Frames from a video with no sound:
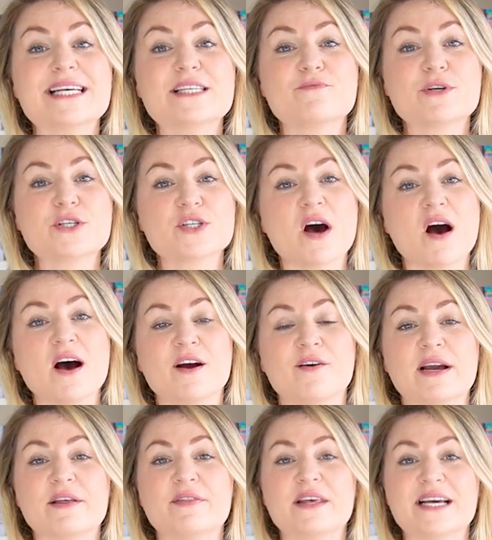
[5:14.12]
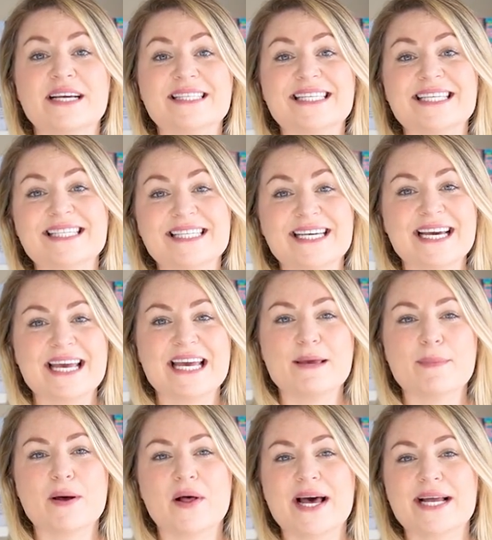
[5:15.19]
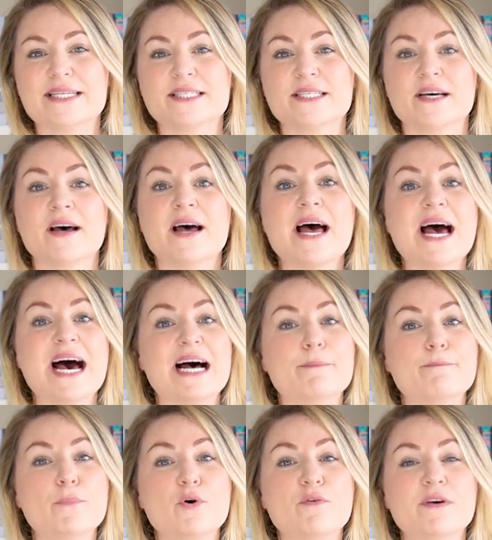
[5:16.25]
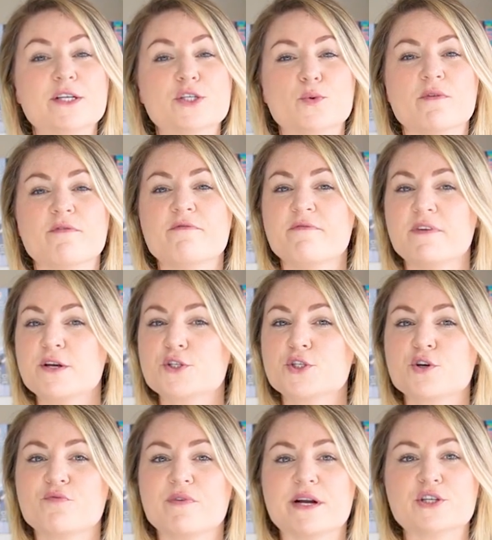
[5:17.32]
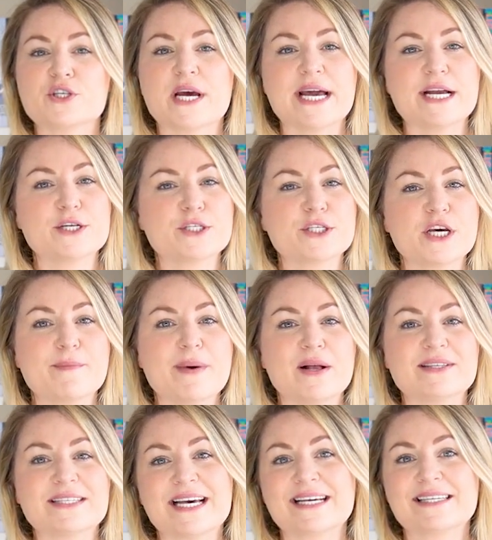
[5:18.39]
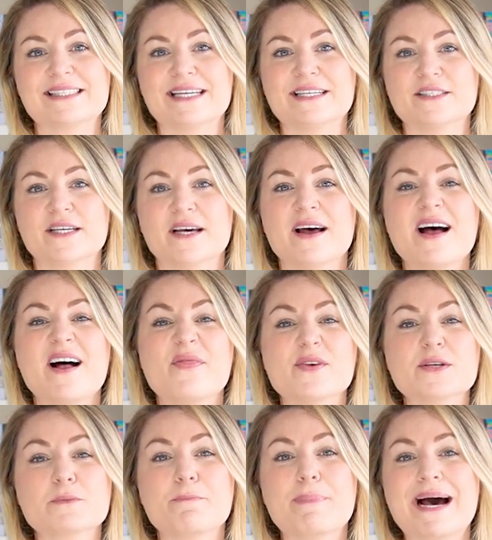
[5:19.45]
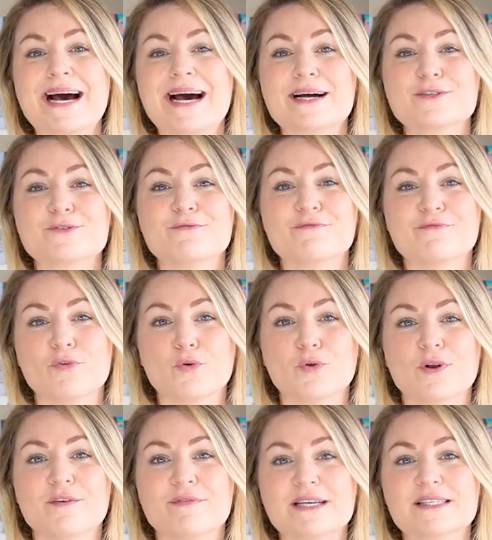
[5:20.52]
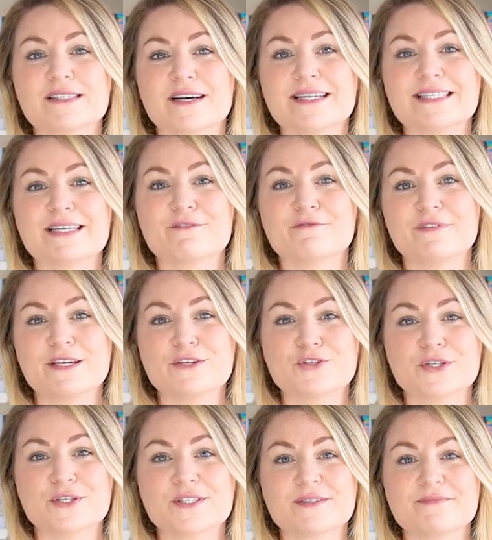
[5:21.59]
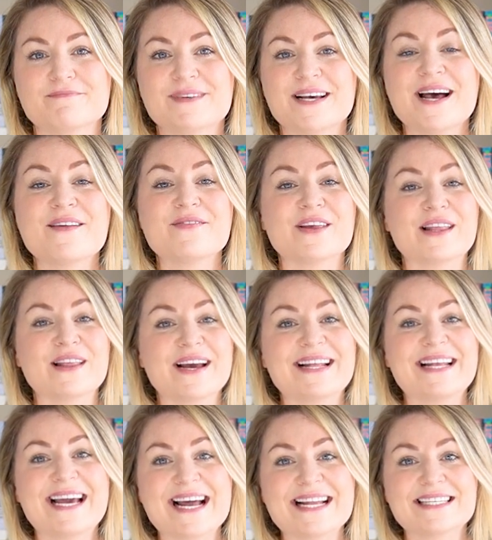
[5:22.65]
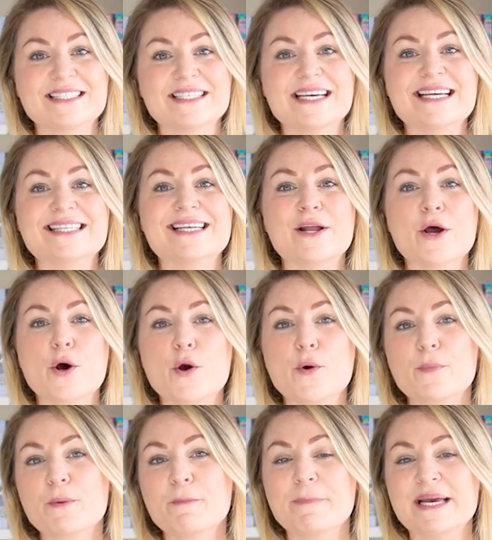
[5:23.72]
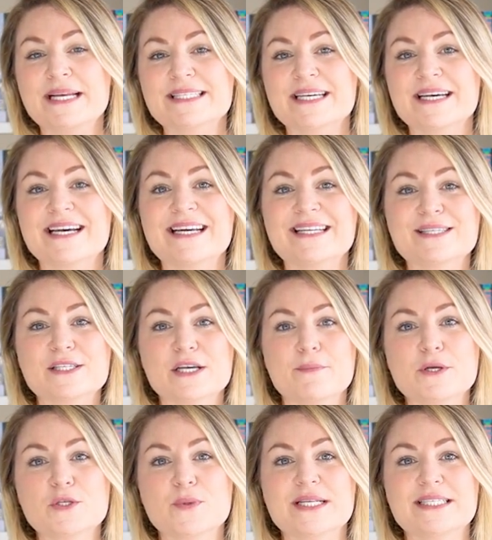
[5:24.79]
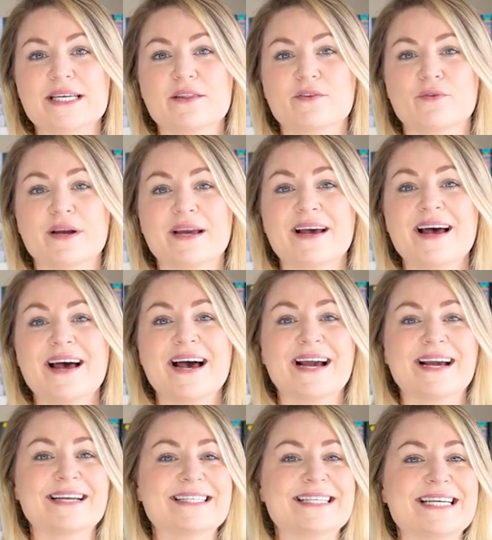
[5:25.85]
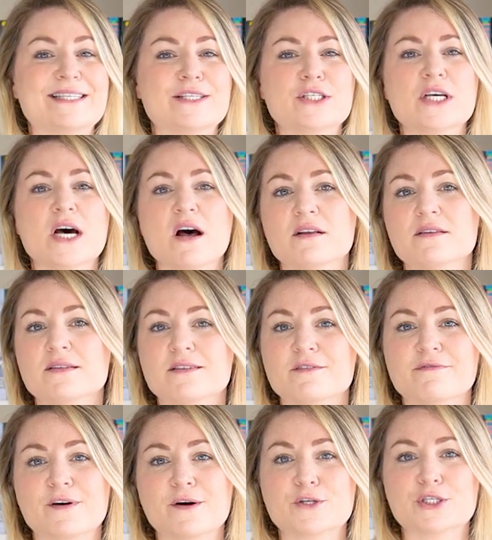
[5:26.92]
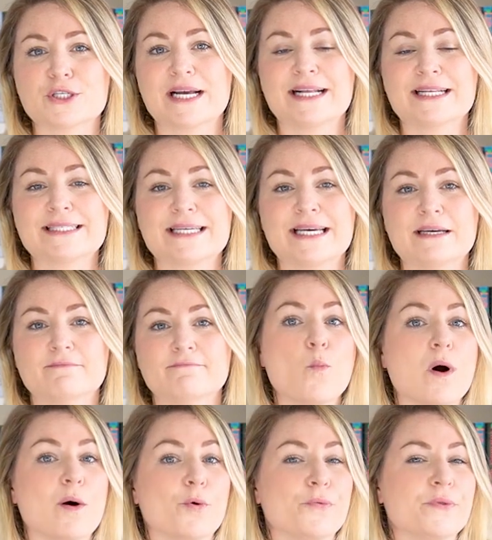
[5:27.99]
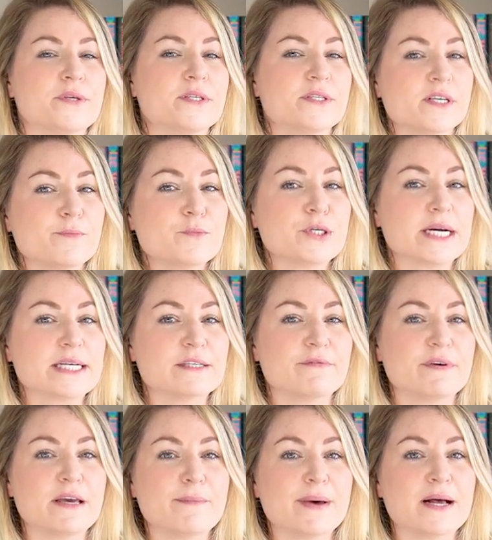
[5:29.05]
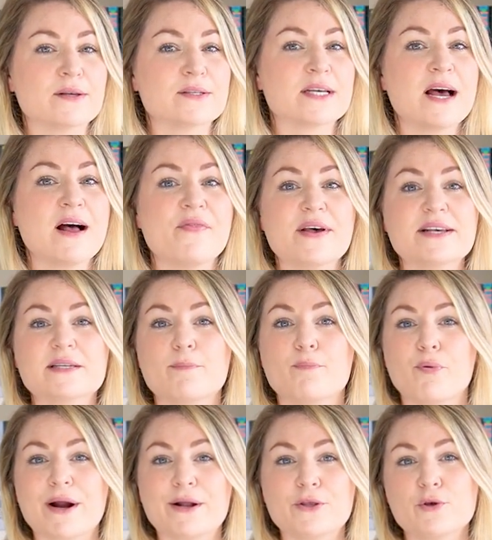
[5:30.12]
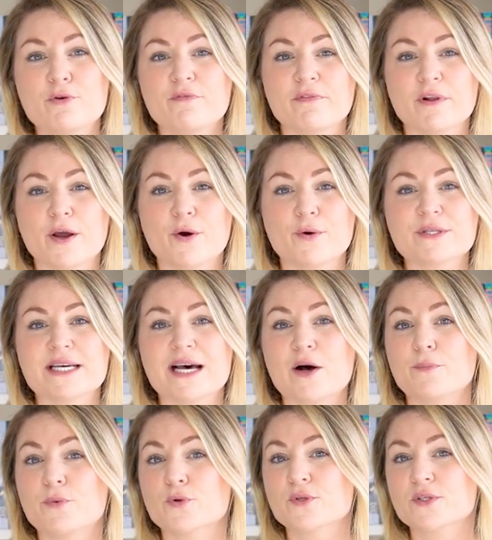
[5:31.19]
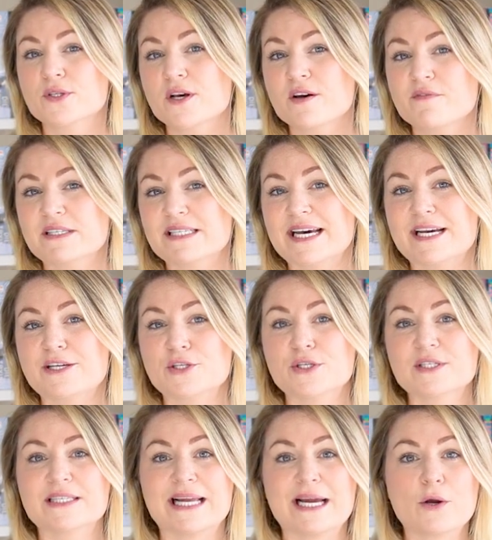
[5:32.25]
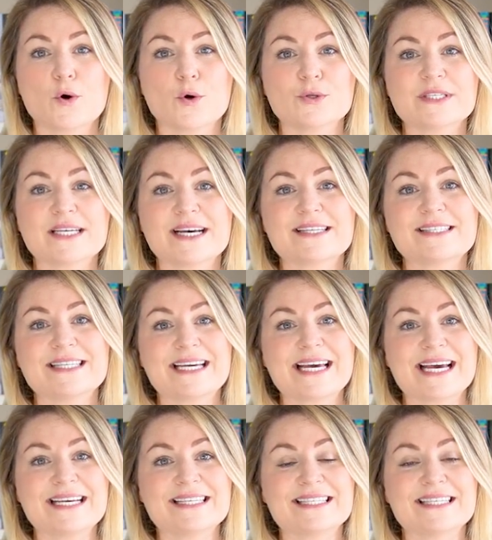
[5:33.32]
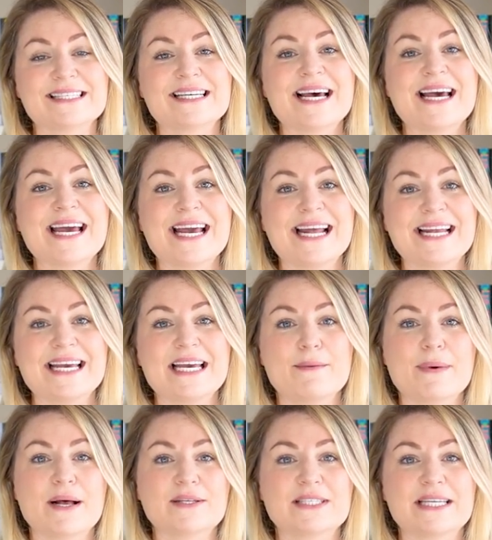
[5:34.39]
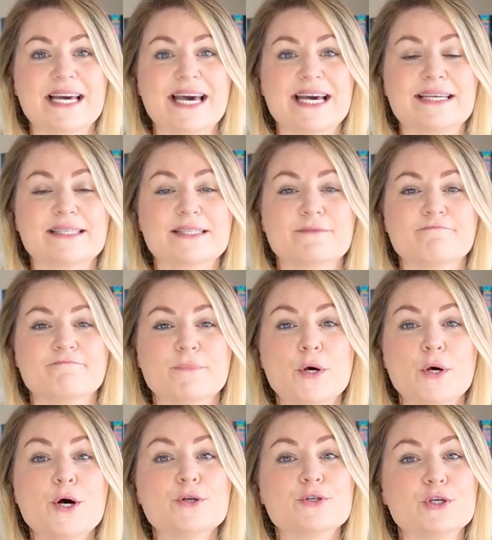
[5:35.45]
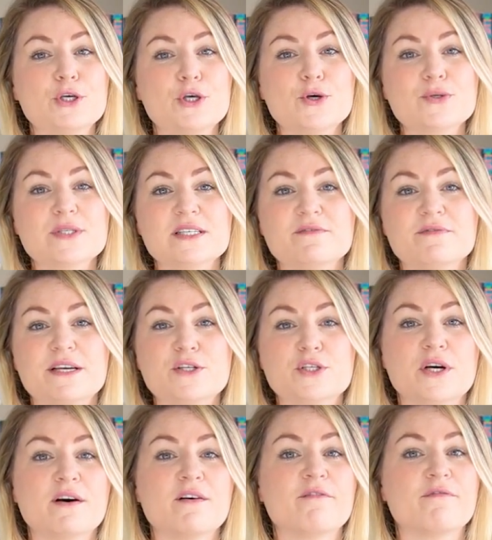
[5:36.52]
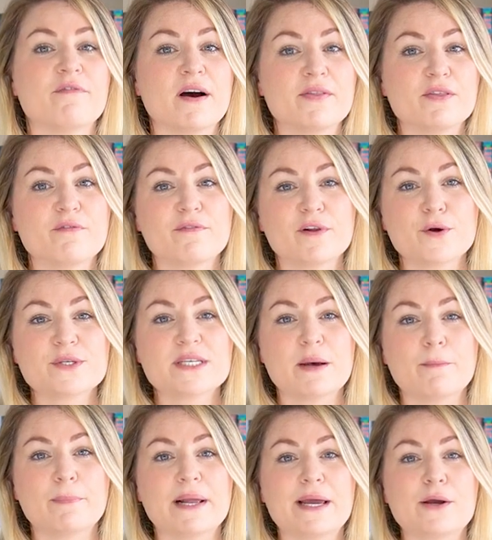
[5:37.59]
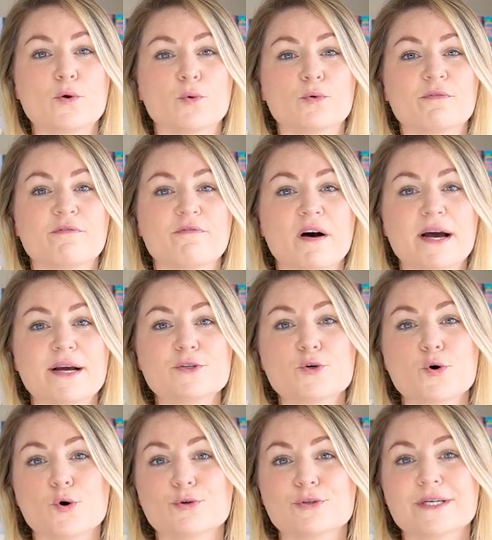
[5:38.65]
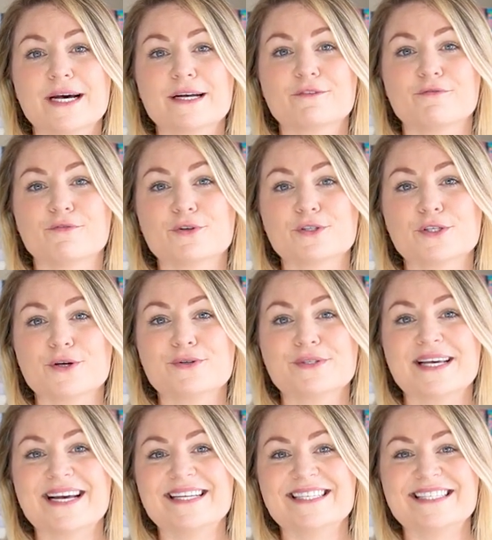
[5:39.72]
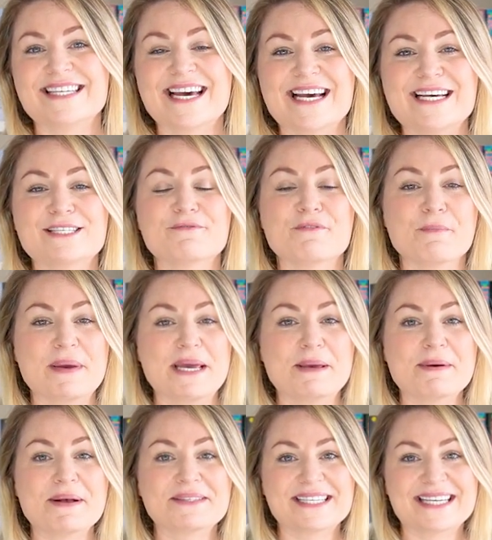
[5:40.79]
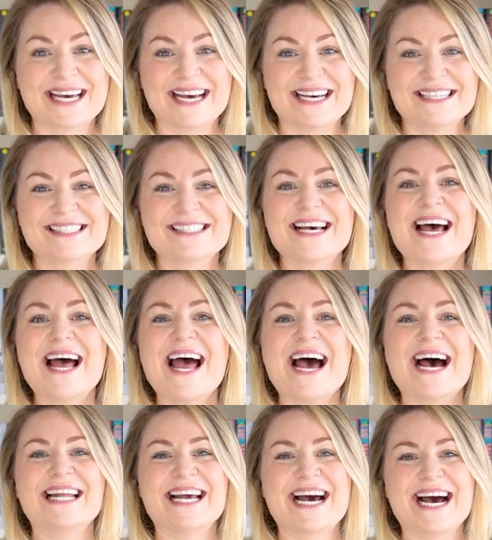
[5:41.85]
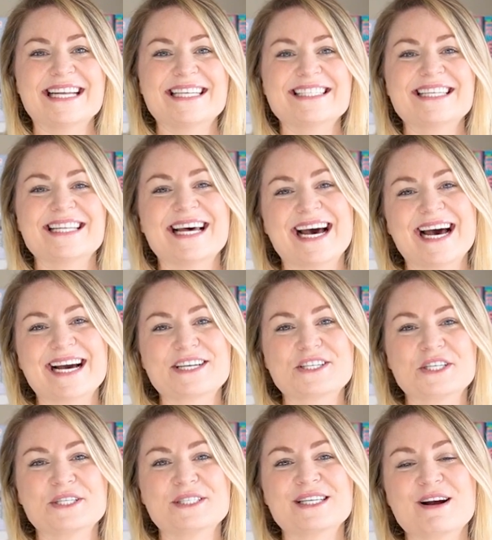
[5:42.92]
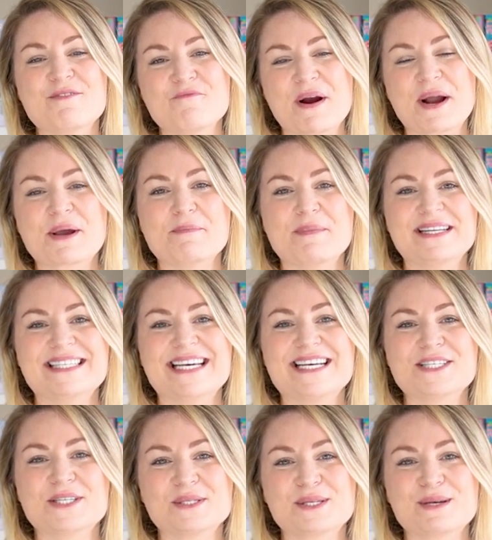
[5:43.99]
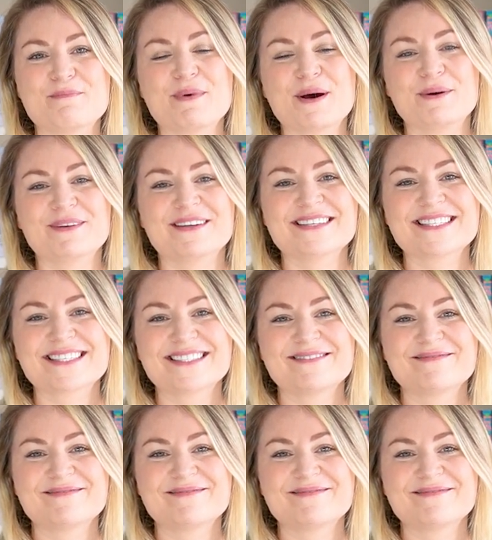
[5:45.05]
is retiring the existing email editor and moving to a feature-rich H T M L text editor that's packed full of exciting features. The Lightning Editor is in open beta in Summer twenty-three and contains tons of functionality. While on the subject of emails, there's a brand new flow to help your service agents link contacts to cases in Email to Case. To use this feature, find the flow template called Find Contact for Associated Case from Email to Case and add it to the Actions and Recommendations component.